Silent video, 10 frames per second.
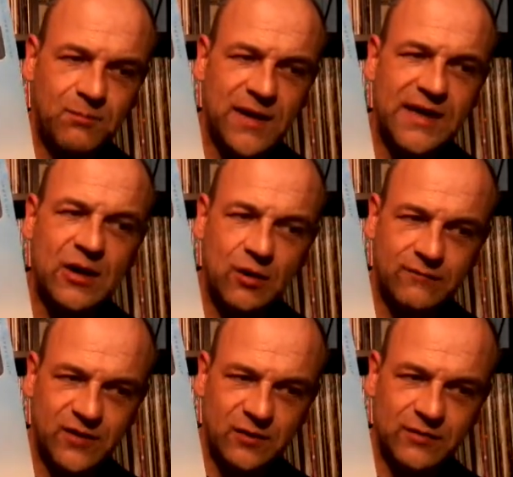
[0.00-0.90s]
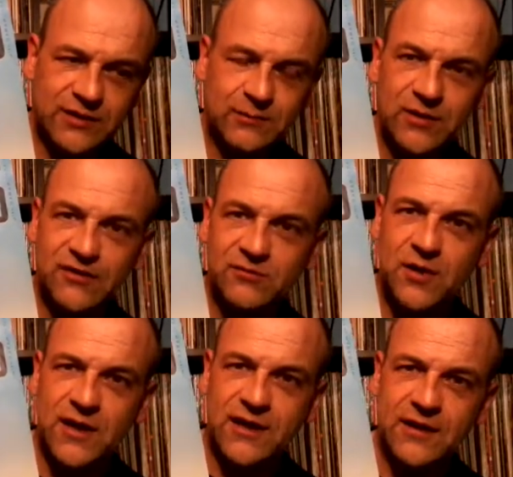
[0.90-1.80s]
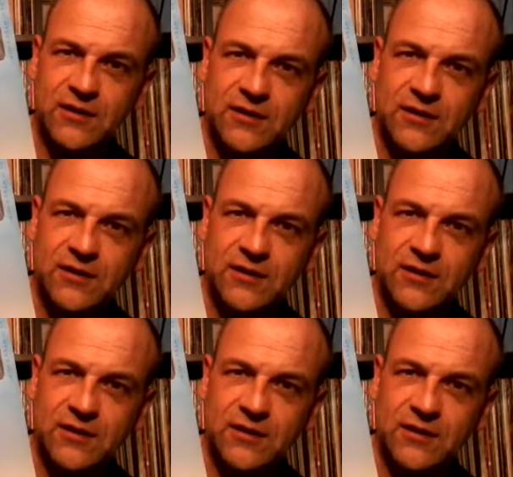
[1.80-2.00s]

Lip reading: bit of Don't Leave Me This Way,